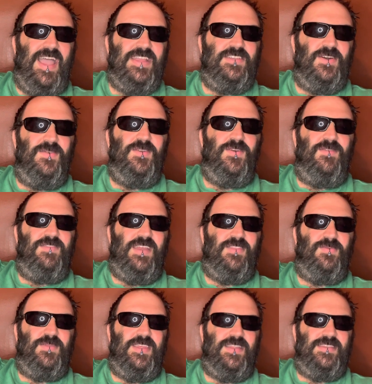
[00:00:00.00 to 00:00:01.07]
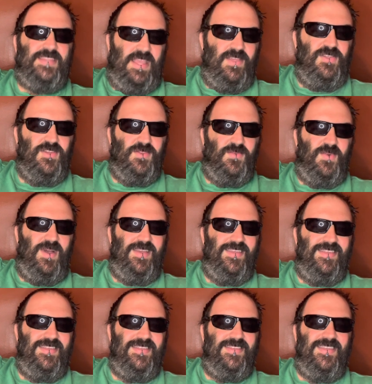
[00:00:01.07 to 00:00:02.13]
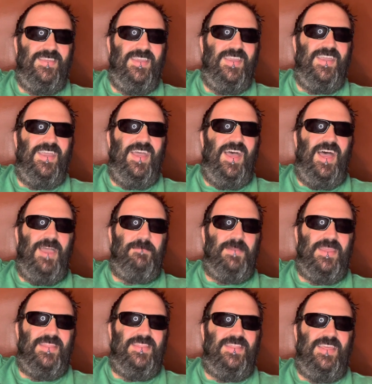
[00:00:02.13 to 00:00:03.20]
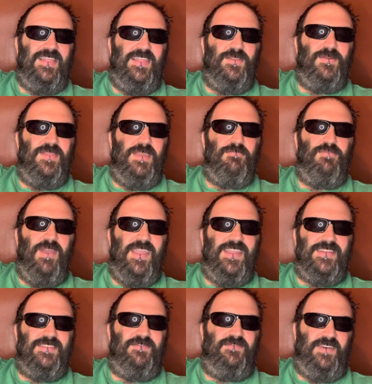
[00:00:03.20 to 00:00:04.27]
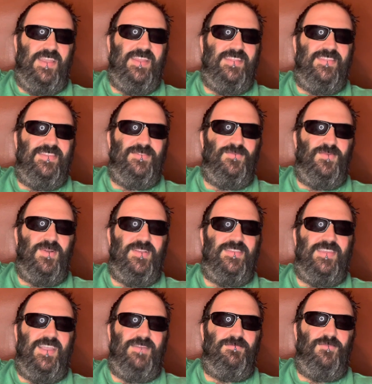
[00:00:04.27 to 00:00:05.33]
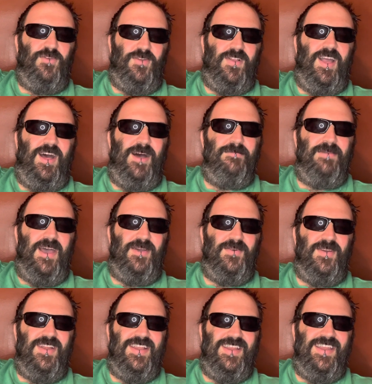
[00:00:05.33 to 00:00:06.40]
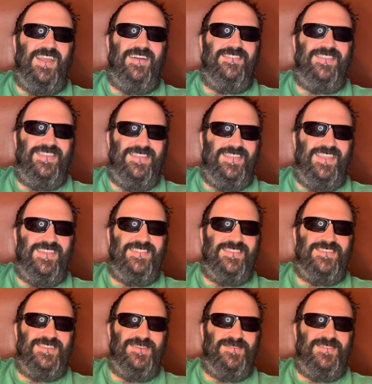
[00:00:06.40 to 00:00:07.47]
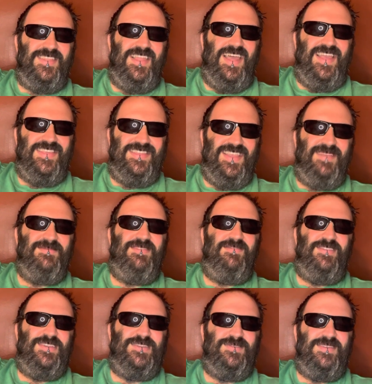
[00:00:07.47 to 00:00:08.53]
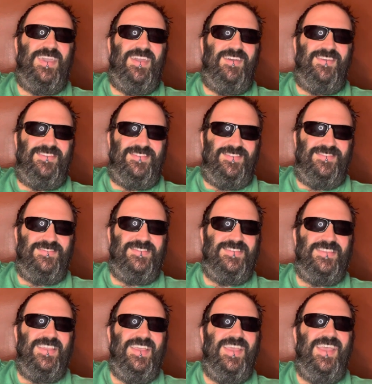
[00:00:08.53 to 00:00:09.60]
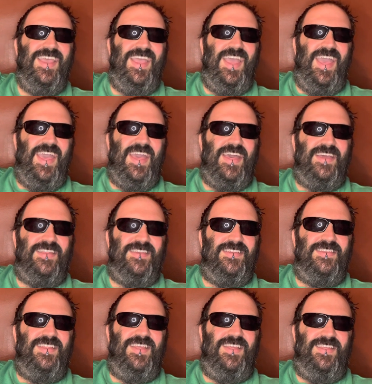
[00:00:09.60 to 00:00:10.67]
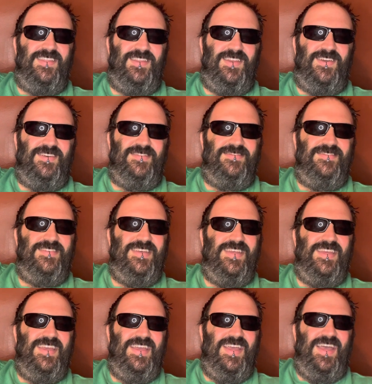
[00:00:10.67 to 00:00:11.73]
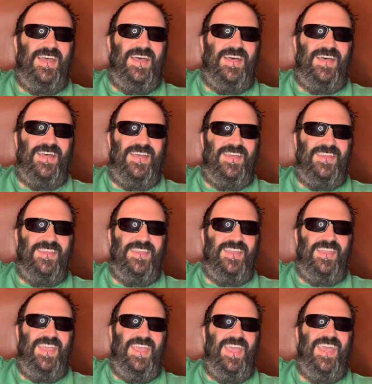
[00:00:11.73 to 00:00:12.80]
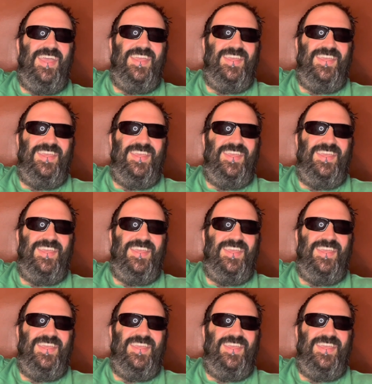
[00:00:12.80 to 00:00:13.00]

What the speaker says: I don't know if that's what the intention was. I mean, they literally break into fights where it's like Mortal Kombat, where it announces like the last names of the two characters. And, you know, you